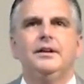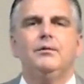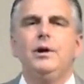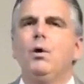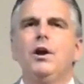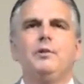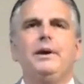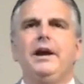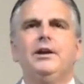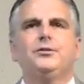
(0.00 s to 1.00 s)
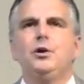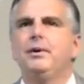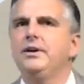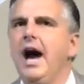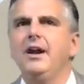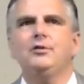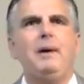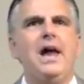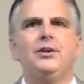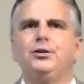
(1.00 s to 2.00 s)
We want them to be here too, but not as
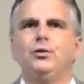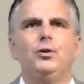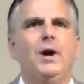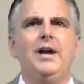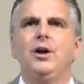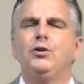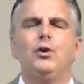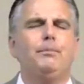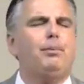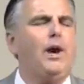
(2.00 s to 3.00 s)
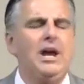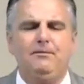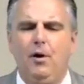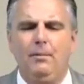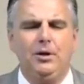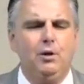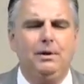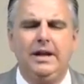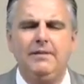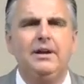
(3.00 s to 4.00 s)
bad as you do. I know you're praying for them and you
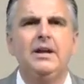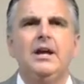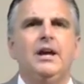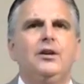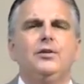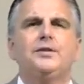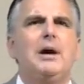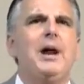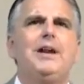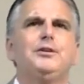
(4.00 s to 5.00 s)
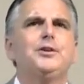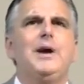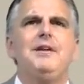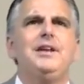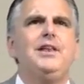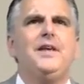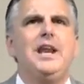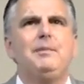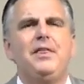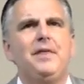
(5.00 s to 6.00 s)
believe it. And you say, Well, I just don't have anything
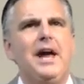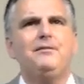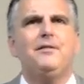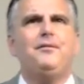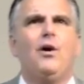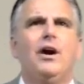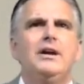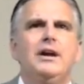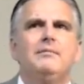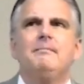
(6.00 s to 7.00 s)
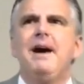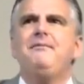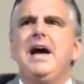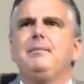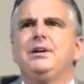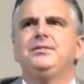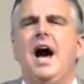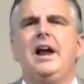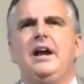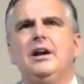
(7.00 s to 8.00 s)
to be thankful for. My family's
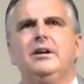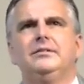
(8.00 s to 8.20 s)
not here.